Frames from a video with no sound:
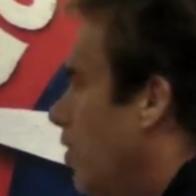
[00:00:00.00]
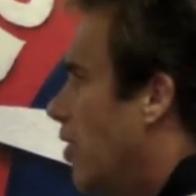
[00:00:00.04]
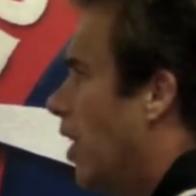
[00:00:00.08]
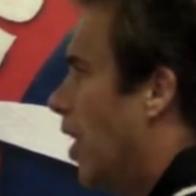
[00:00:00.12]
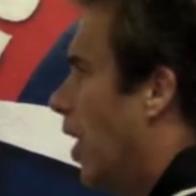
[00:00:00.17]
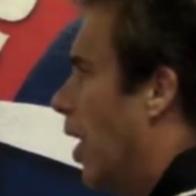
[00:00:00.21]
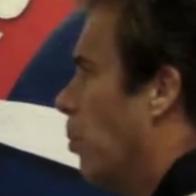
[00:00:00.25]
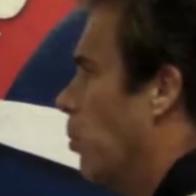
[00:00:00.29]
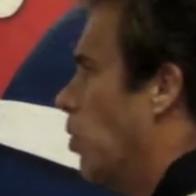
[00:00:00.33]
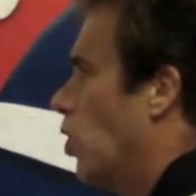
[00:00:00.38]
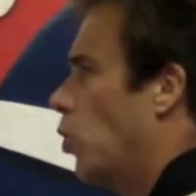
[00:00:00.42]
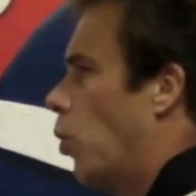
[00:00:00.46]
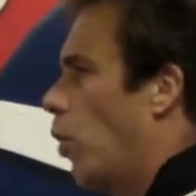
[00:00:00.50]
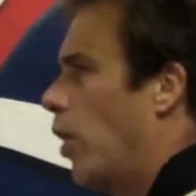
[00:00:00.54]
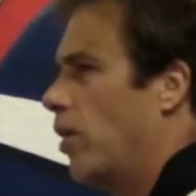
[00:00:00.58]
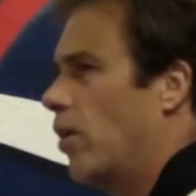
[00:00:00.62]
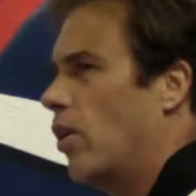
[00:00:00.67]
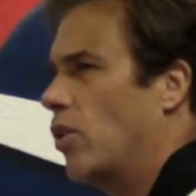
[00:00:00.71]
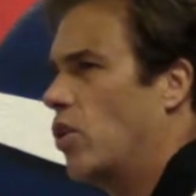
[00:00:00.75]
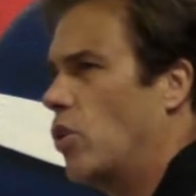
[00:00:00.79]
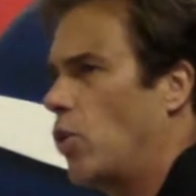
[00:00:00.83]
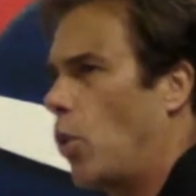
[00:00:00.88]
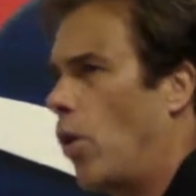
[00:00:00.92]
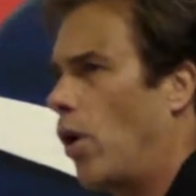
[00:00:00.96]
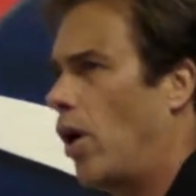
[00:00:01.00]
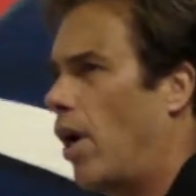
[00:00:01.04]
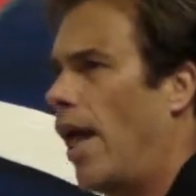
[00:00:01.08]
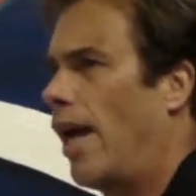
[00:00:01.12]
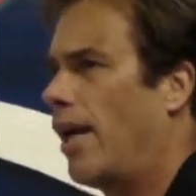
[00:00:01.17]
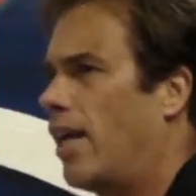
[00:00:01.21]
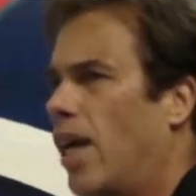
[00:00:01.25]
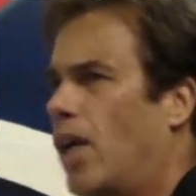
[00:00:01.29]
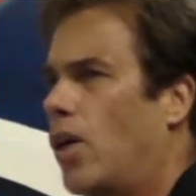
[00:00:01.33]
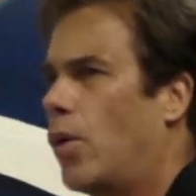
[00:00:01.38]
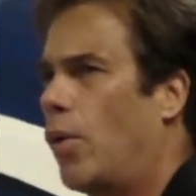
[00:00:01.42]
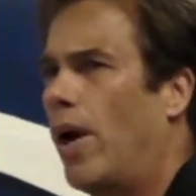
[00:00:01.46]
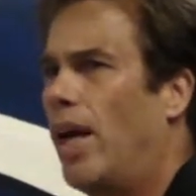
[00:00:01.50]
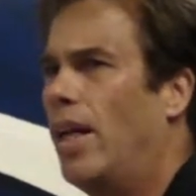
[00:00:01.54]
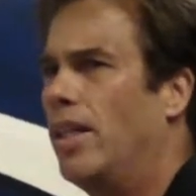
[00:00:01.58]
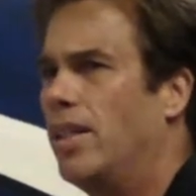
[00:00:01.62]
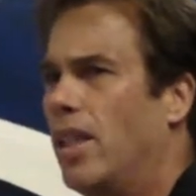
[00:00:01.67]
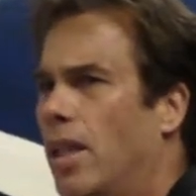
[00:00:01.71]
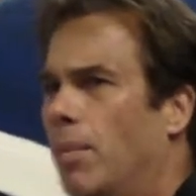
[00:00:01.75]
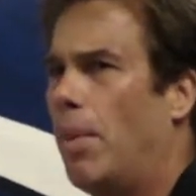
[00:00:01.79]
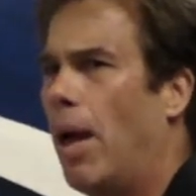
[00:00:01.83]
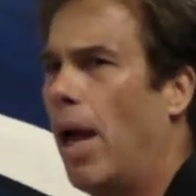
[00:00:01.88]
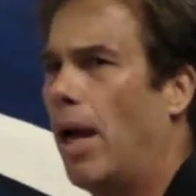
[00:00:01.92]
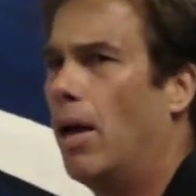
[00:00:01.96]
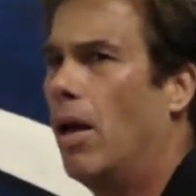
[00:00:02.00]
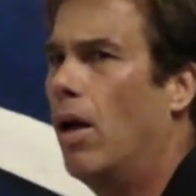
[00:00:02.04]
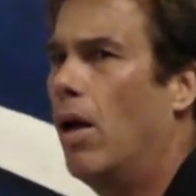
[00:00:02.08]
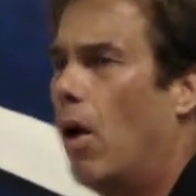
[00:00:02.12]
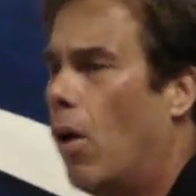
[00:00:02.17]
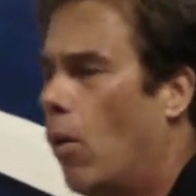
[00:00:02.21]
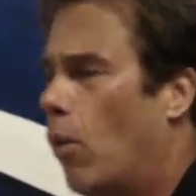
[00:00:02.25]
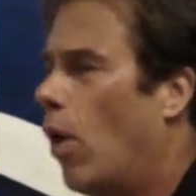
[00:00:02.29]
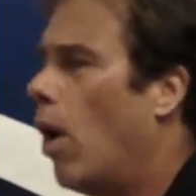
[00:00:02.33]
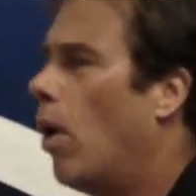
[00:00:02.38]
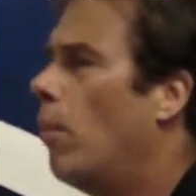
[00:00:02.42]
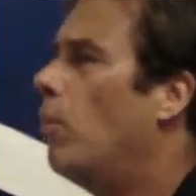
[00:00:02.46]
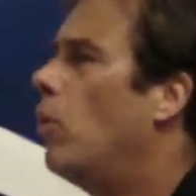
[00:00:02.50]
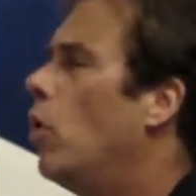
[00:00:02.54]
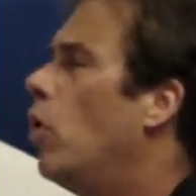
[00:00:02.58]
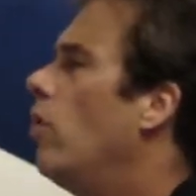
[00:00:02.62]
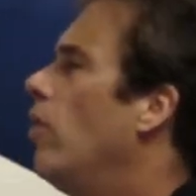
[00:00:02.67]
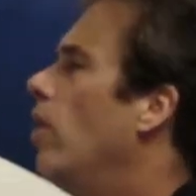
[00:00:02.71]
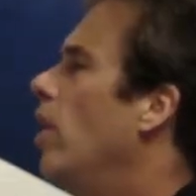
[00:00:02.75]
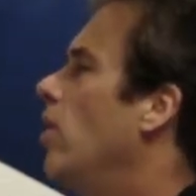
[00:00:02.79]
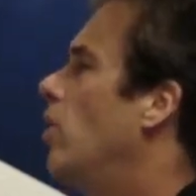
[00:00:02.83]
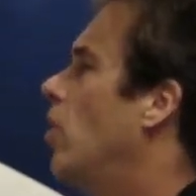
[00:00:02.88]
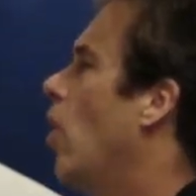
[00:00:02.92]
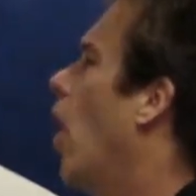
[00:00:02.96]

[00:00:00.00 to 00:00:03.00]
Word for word: seen him swing this sword like a crazy man. Well, movies